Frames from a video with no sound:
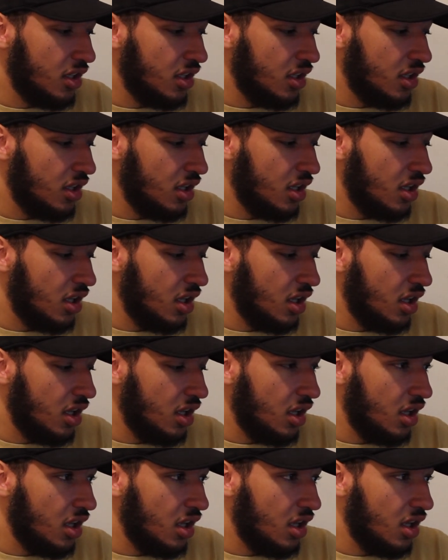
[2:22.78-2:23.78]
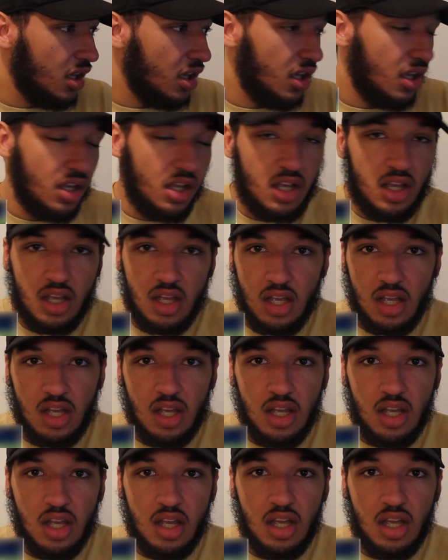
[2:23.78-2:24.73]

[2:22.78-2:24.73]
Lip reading: (silence)